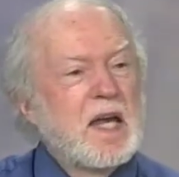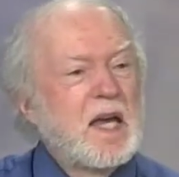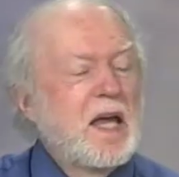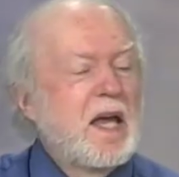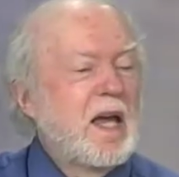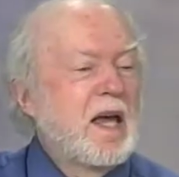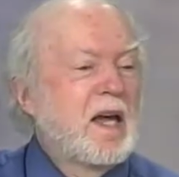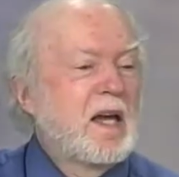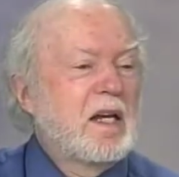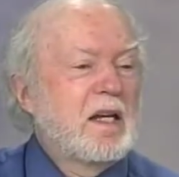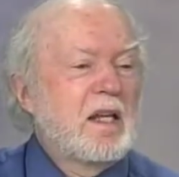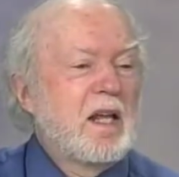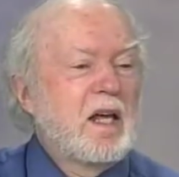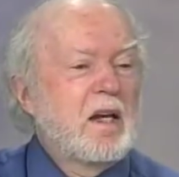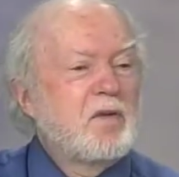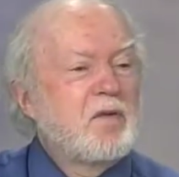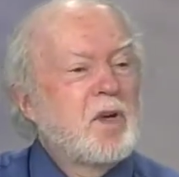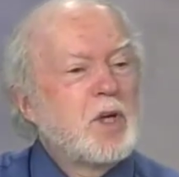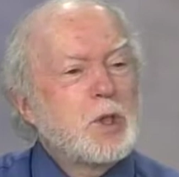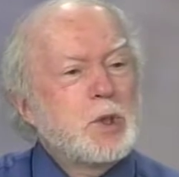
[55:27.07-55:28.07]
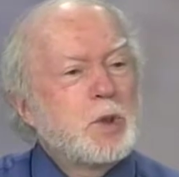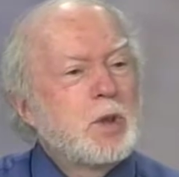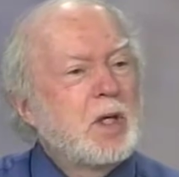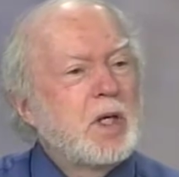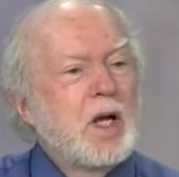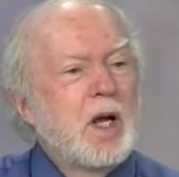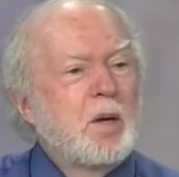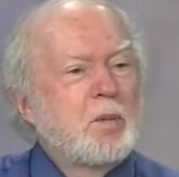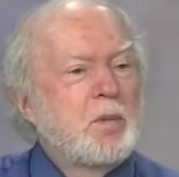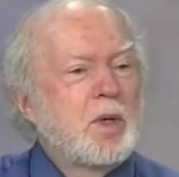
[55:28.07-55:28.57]
And that eventually
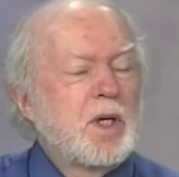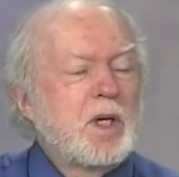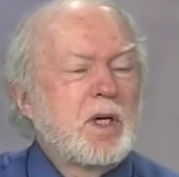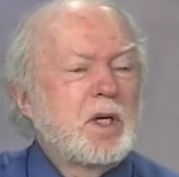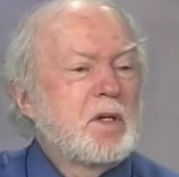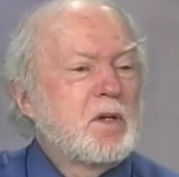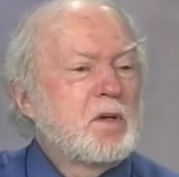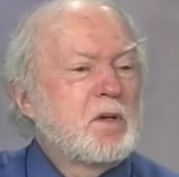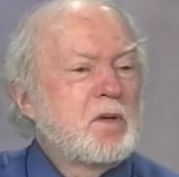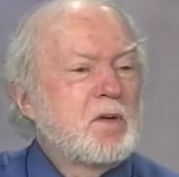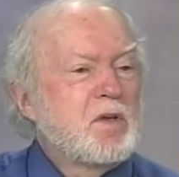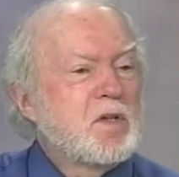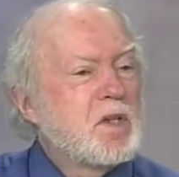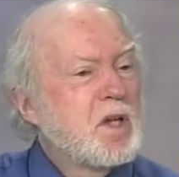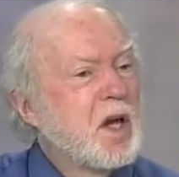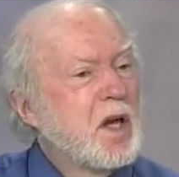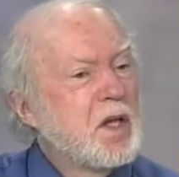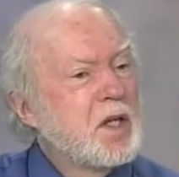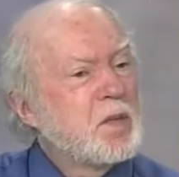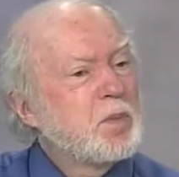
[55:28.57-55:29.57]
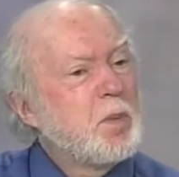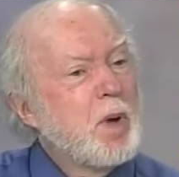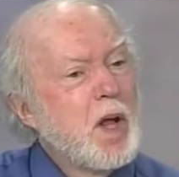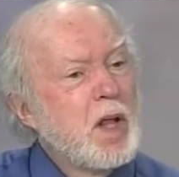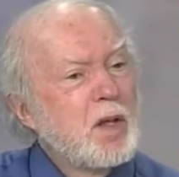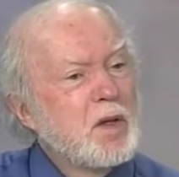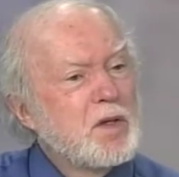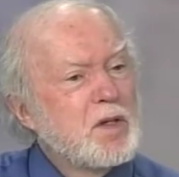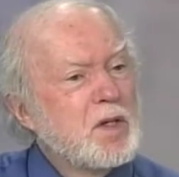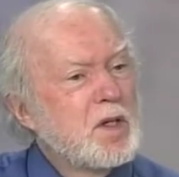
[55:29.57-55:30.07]
got me into science
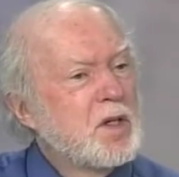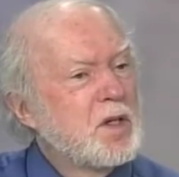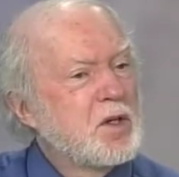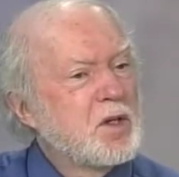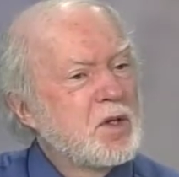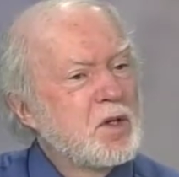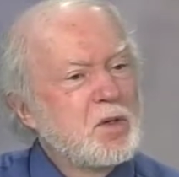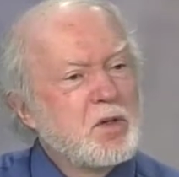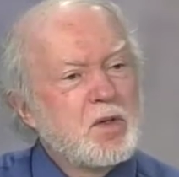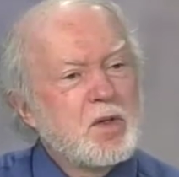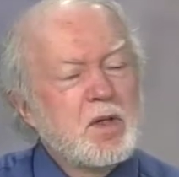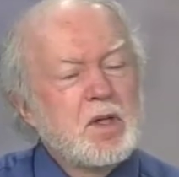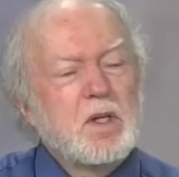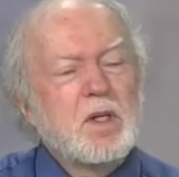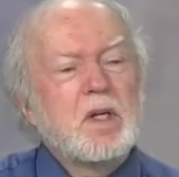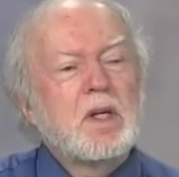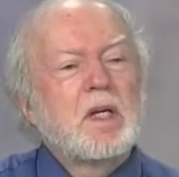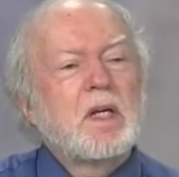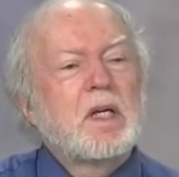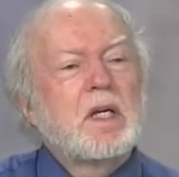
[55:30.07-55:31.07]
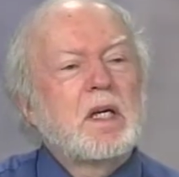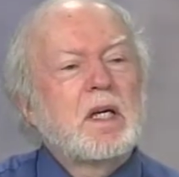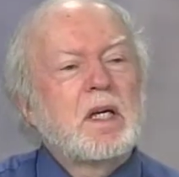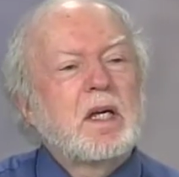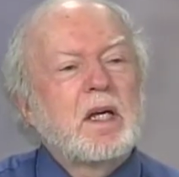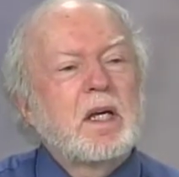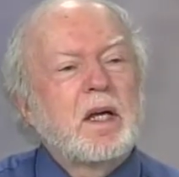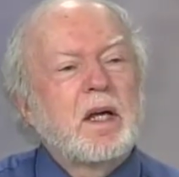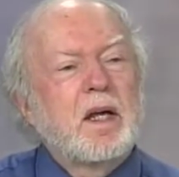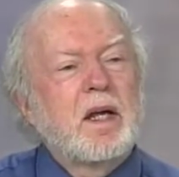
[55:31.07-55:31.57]
policy issues.
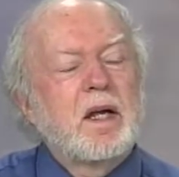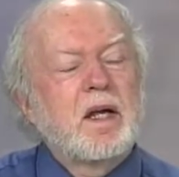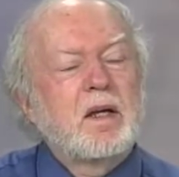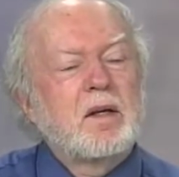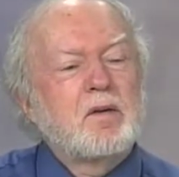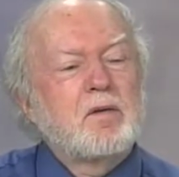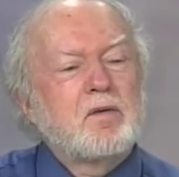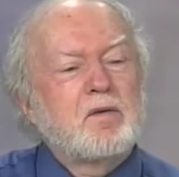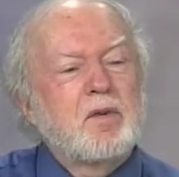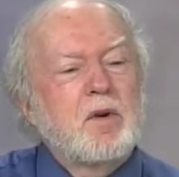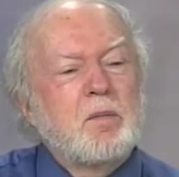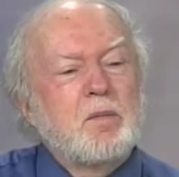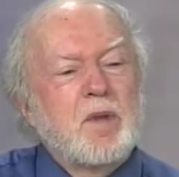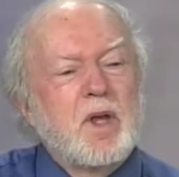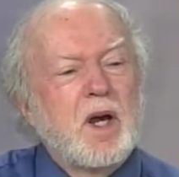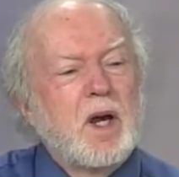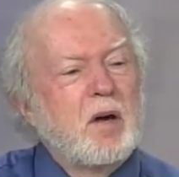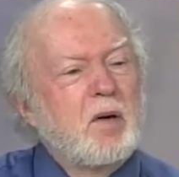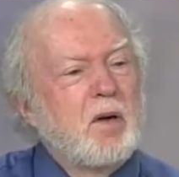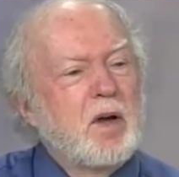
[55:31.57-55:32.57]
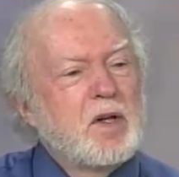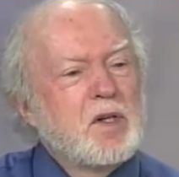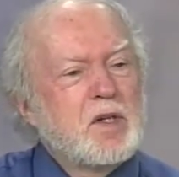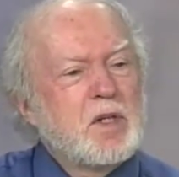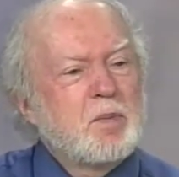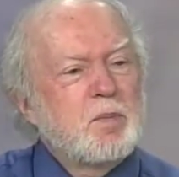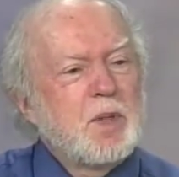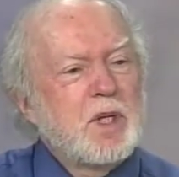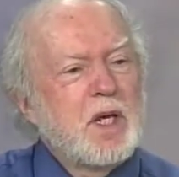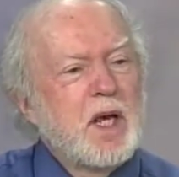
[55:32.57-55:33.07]
And from there, I
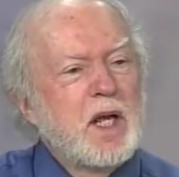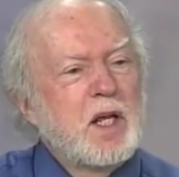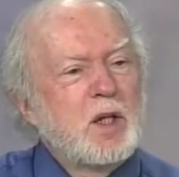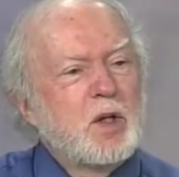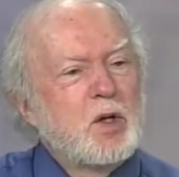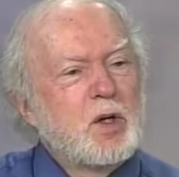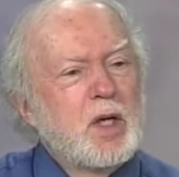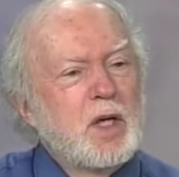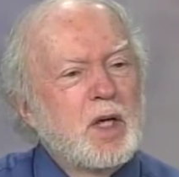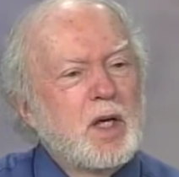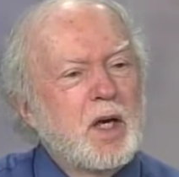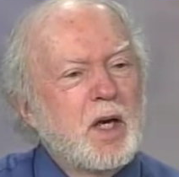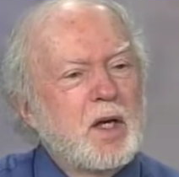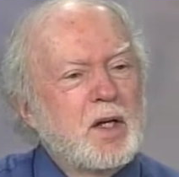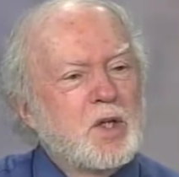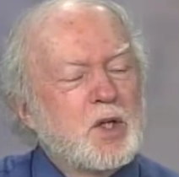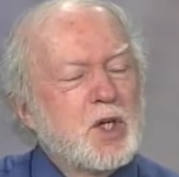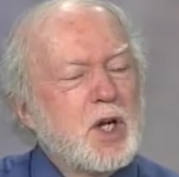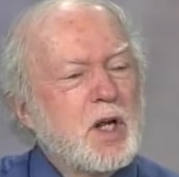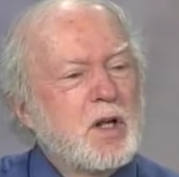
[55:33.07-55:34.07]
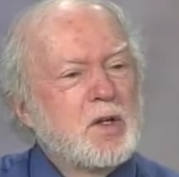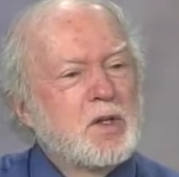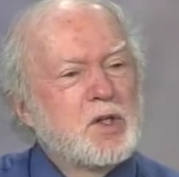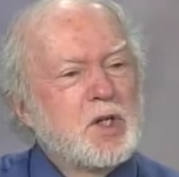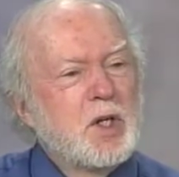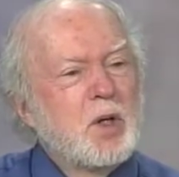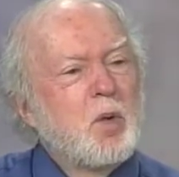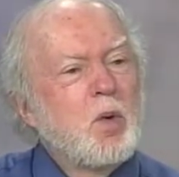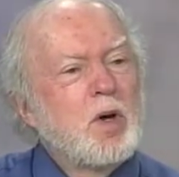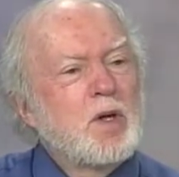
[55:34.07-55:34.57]
just began looking at
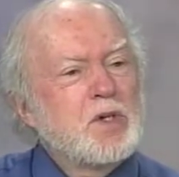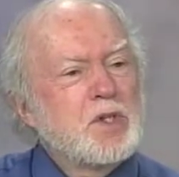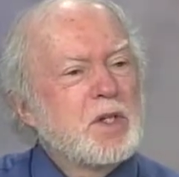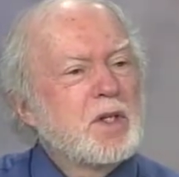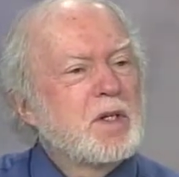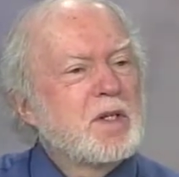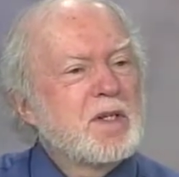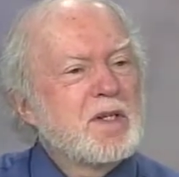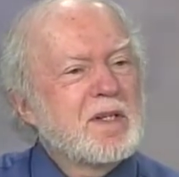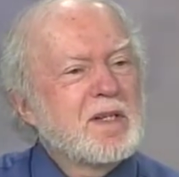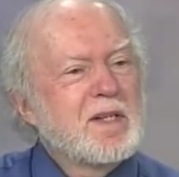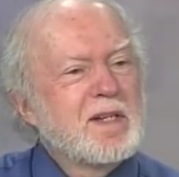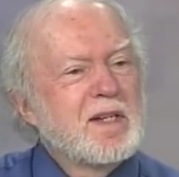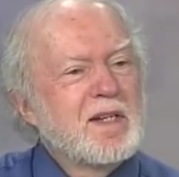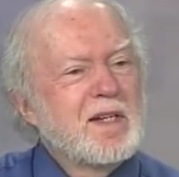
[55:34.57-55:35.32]
challenging questions